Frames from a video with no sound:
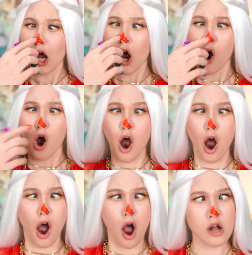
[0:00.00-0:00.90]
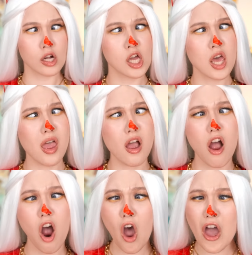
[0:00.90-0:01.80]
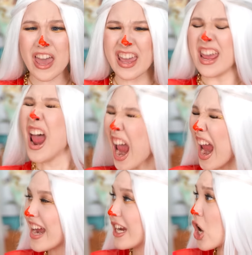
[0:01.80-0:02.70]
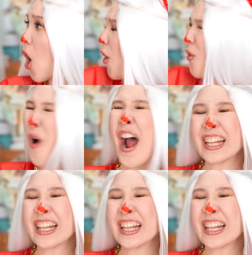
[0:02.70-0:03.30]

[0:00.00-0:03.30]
Cheryl! That's not cool!